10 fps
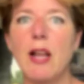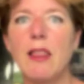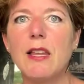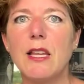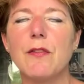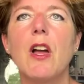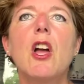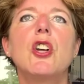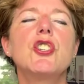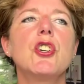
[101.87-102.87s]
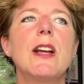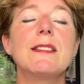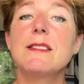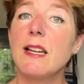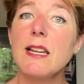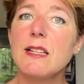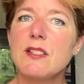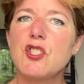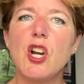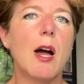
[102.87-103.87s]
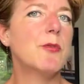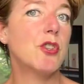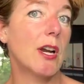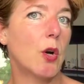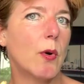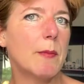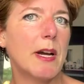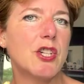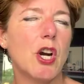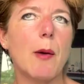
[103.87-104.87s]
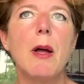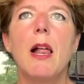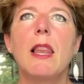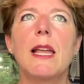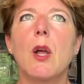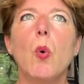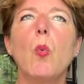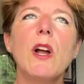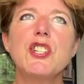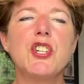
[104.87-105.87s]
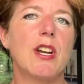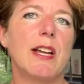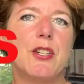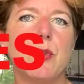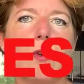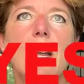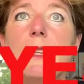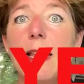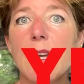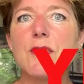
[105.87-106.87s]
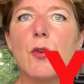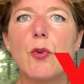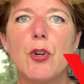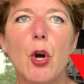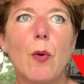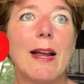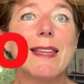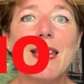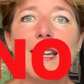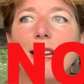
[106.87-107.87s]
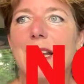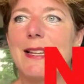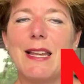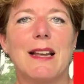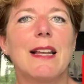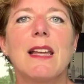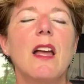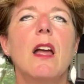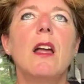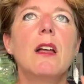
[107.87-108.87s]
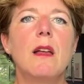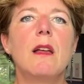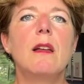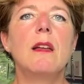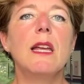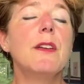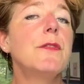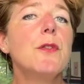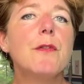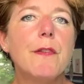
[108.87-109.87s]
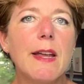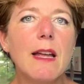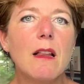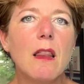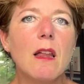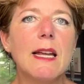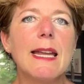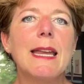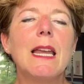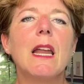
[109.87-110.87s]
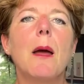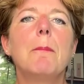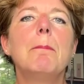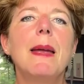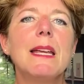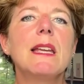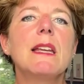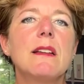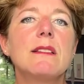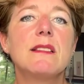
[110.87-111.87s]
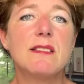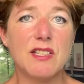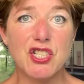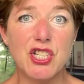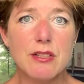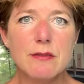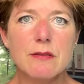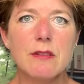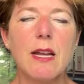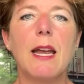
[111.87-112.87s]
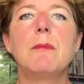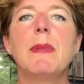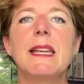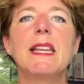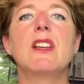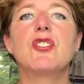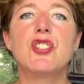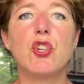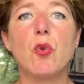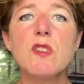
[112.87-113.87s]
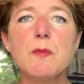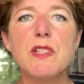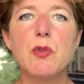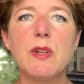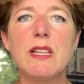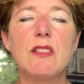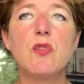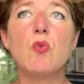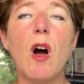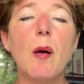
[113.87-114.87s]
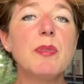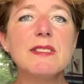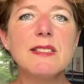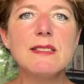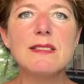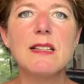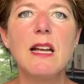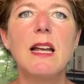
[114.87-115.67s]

I leave? Should I stay in this job? Should I quit my job? Like, what should I do? Yes or no? I can, I can't. Like, if you fail in making a decision and making a choice between two opposites,